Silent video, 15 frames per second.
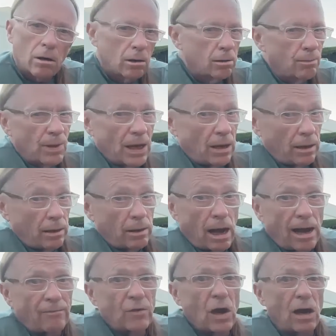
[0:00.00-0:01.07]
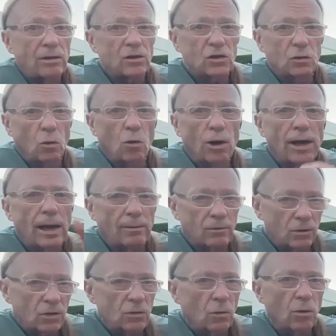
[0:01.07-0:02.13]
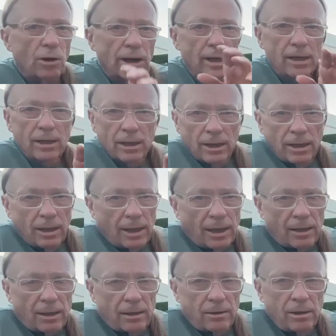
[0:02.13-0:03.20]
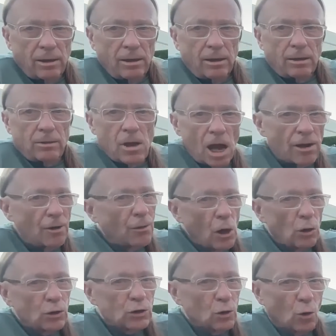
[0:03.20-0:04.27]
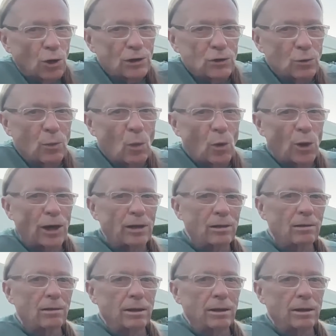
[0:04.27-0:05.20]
man, I've got story after story, and none of those stories are boring.